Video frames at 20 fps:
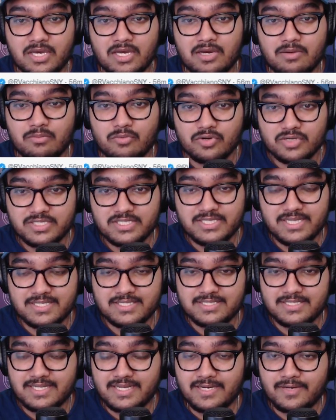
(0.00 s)
more
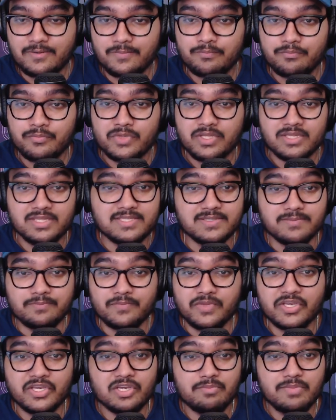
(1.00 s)
sense now. Listen,
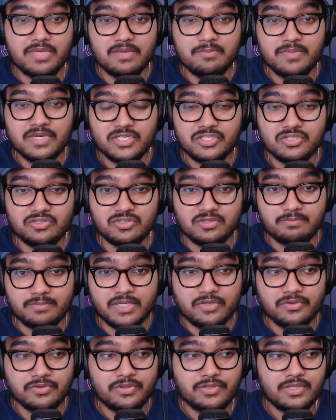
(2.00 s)
it could be a mixture of
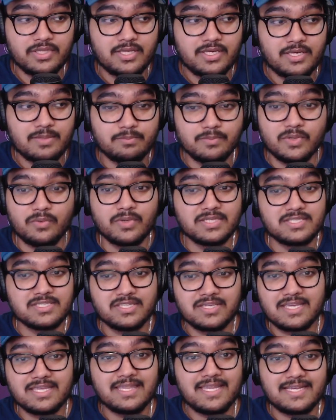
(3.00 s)
both, but what it's
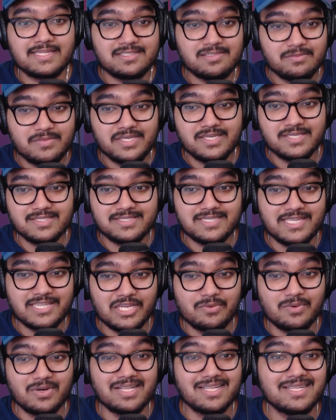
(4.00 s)
looking like to me is that
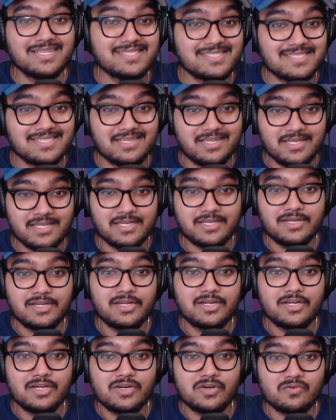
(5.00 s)
they were listening
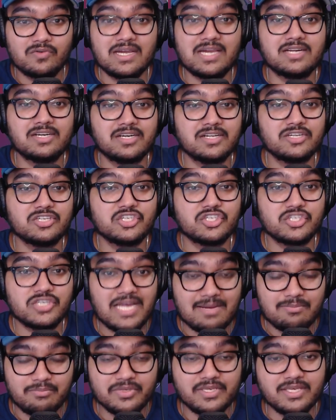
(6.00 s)
rather than
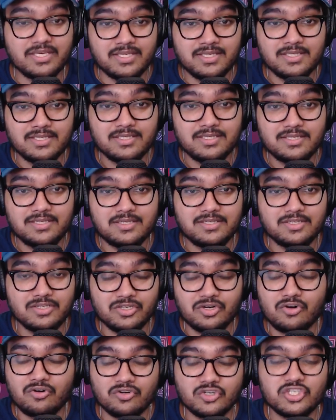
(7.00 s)
shopping it,
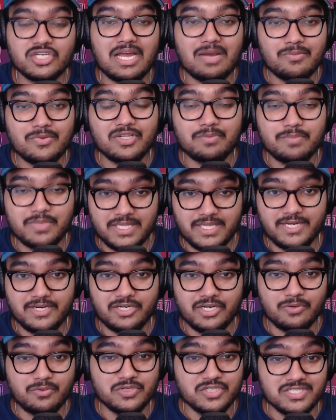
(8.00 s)
you know, or shopping the player.
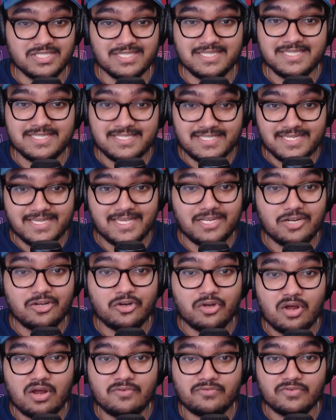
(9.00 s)
They were just listening in
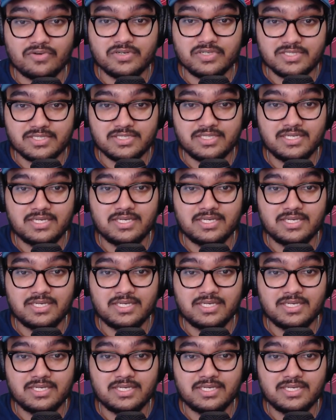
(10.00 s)
on offers.